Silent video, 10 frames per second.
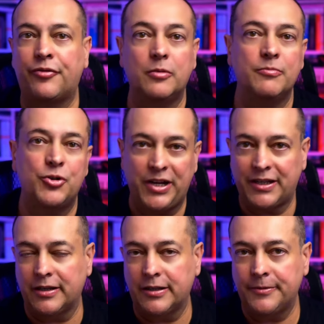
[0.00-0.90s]
from
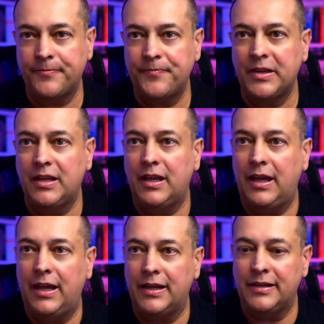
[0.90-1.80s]
Dracula,
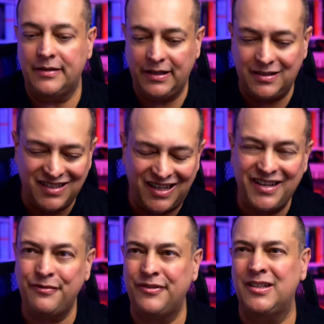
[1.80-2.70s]
and they
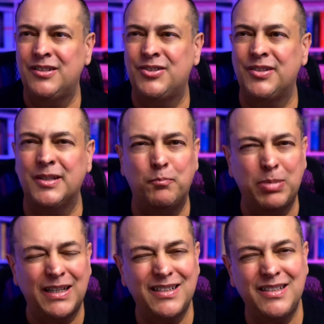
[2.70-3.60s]
dive into the
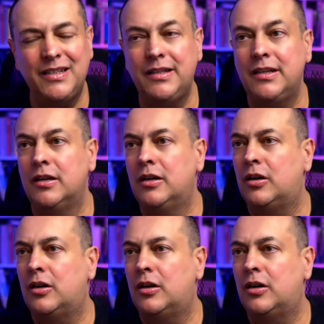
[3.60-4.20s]
bloody,